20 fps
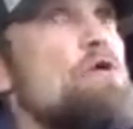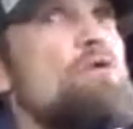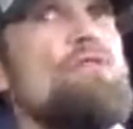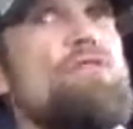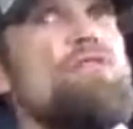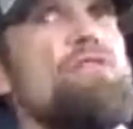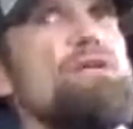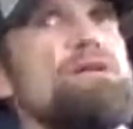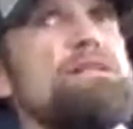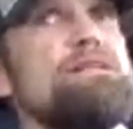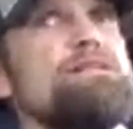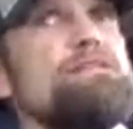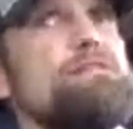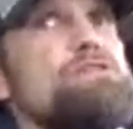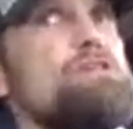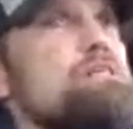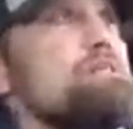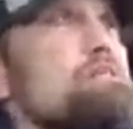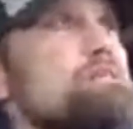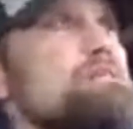I don't
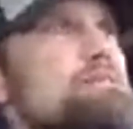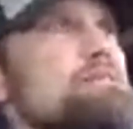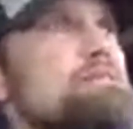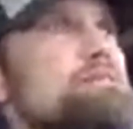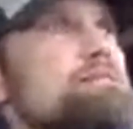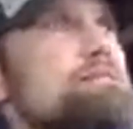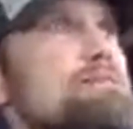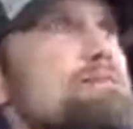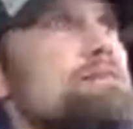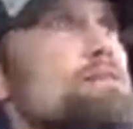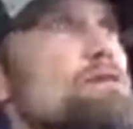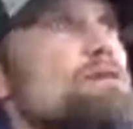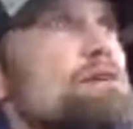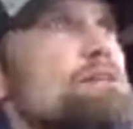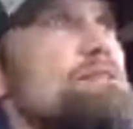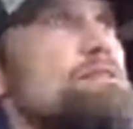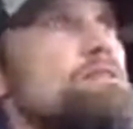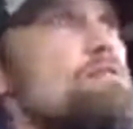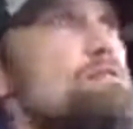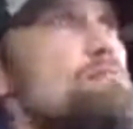think that Jesus is
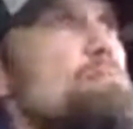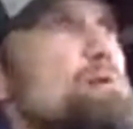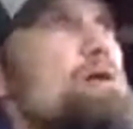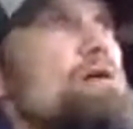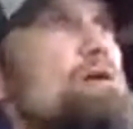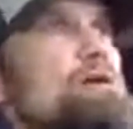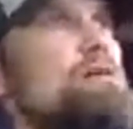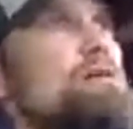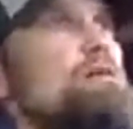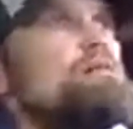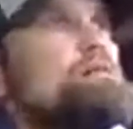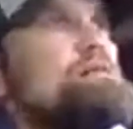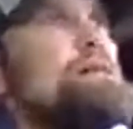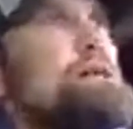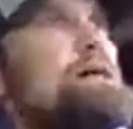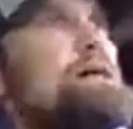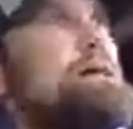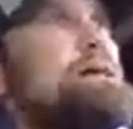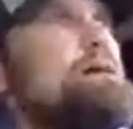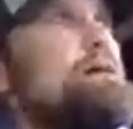going to do
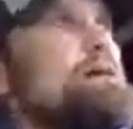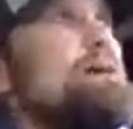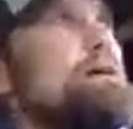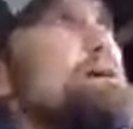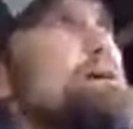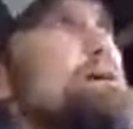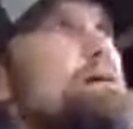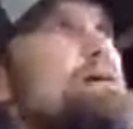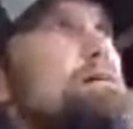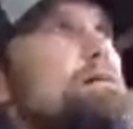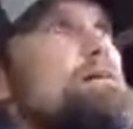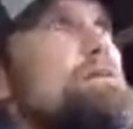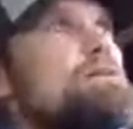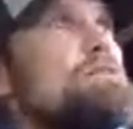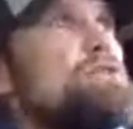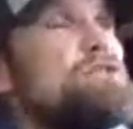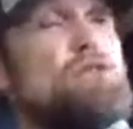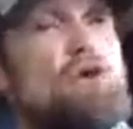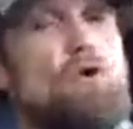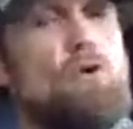miracles and
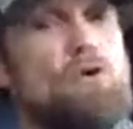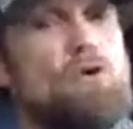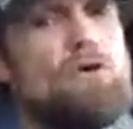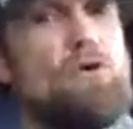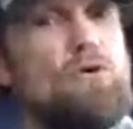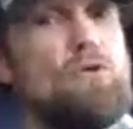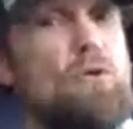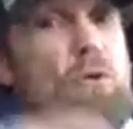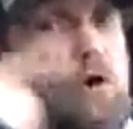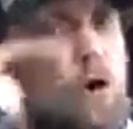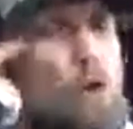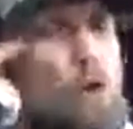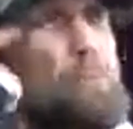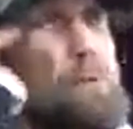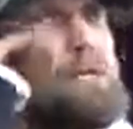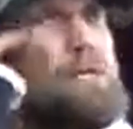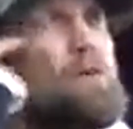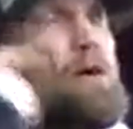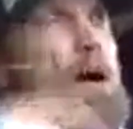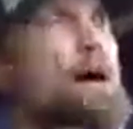
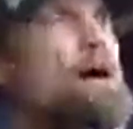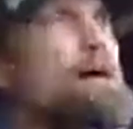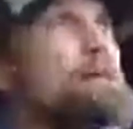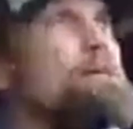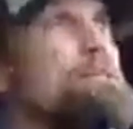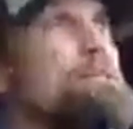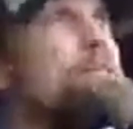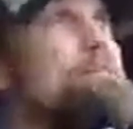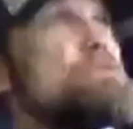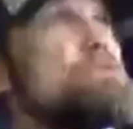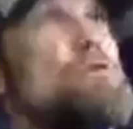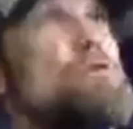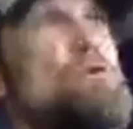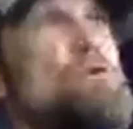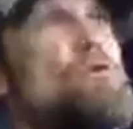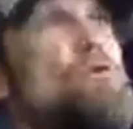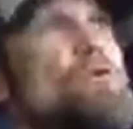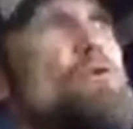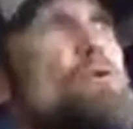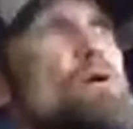open your eyes
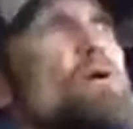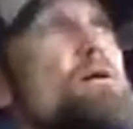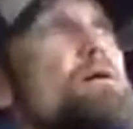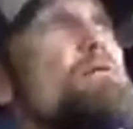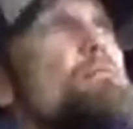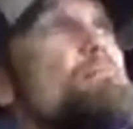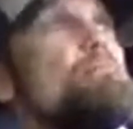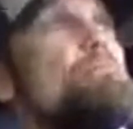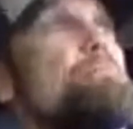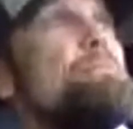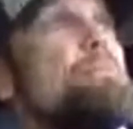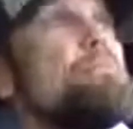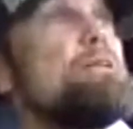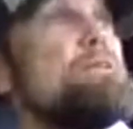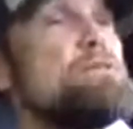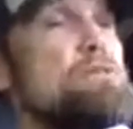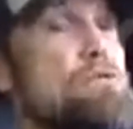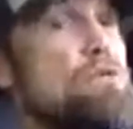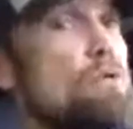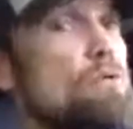to the
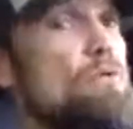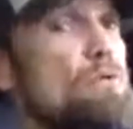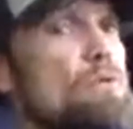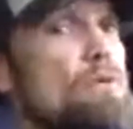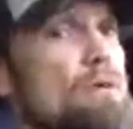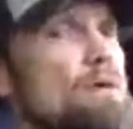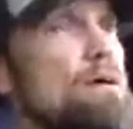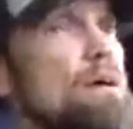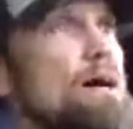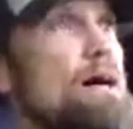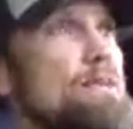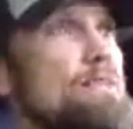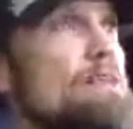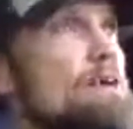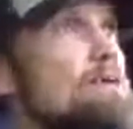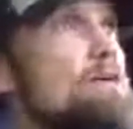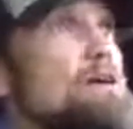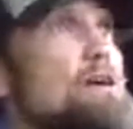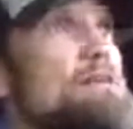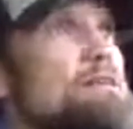truth. I think you're
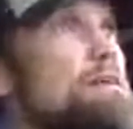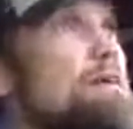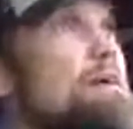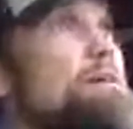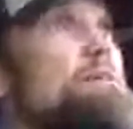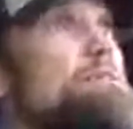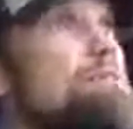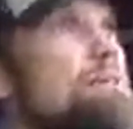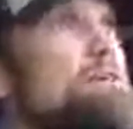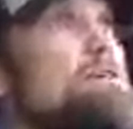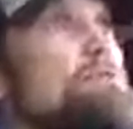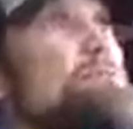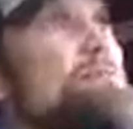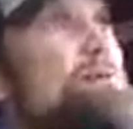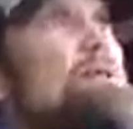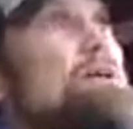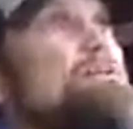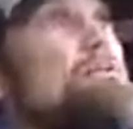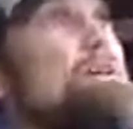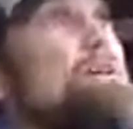going to continue
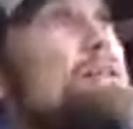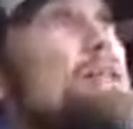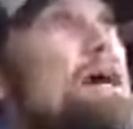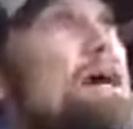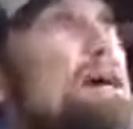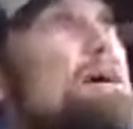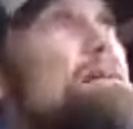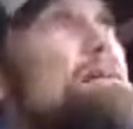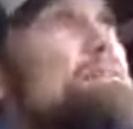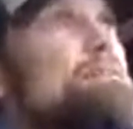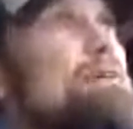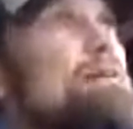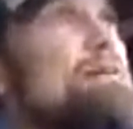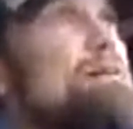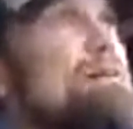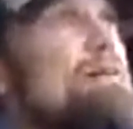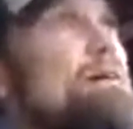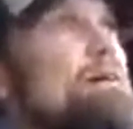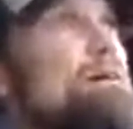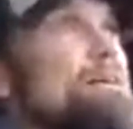believing lies
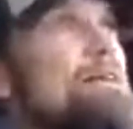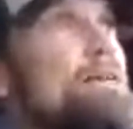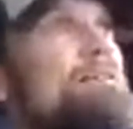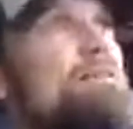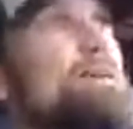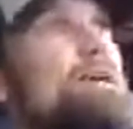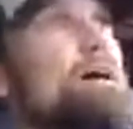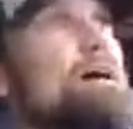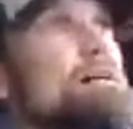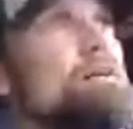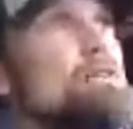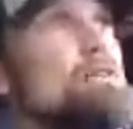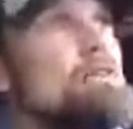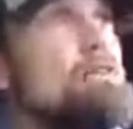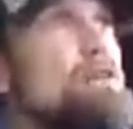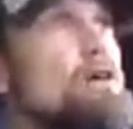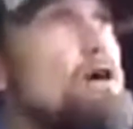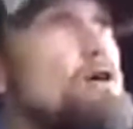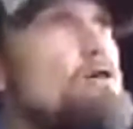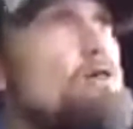and living on your
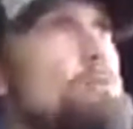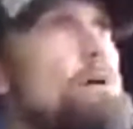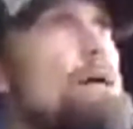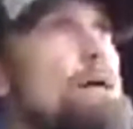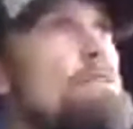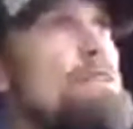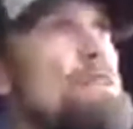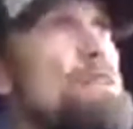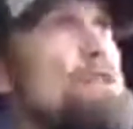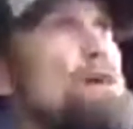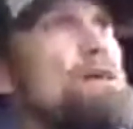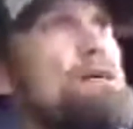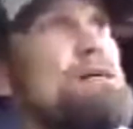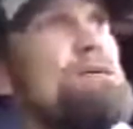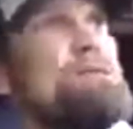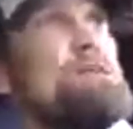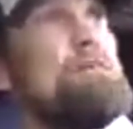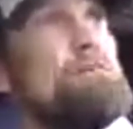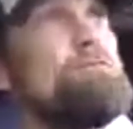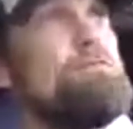globe and thinking
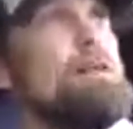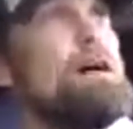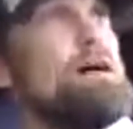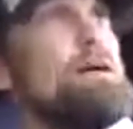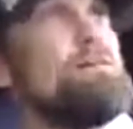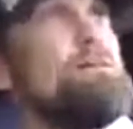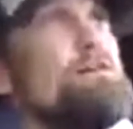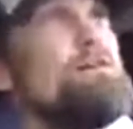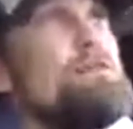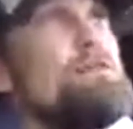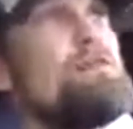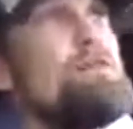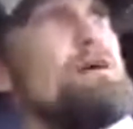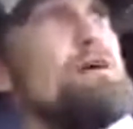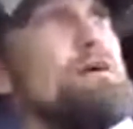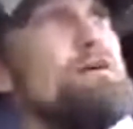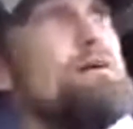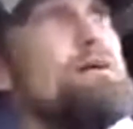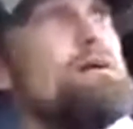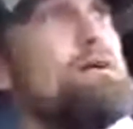that flat Earth
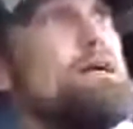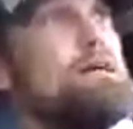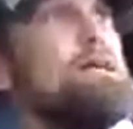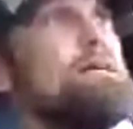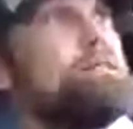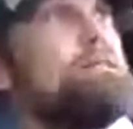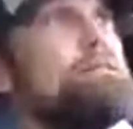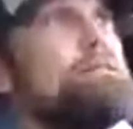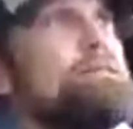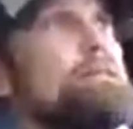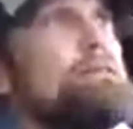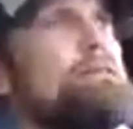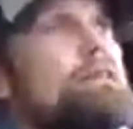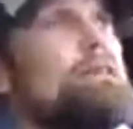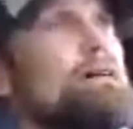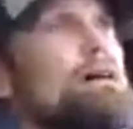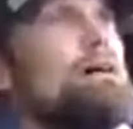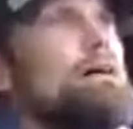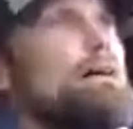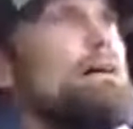is
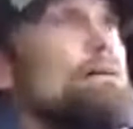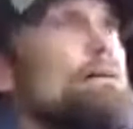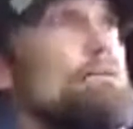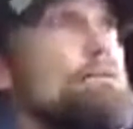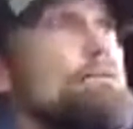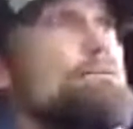at